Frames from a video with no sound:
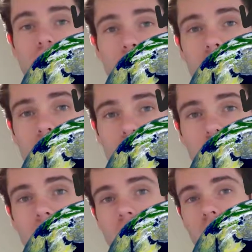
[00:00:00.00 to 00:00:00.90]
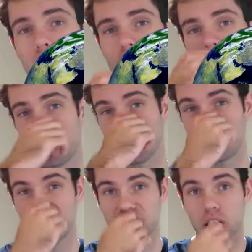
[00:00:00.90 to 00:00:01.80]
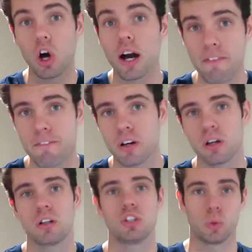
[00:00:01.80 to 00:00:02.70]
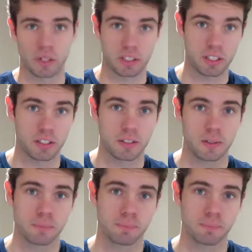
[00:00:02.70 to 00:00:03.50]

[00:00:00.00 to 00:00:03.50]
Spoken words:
temperature in which allows life to exist.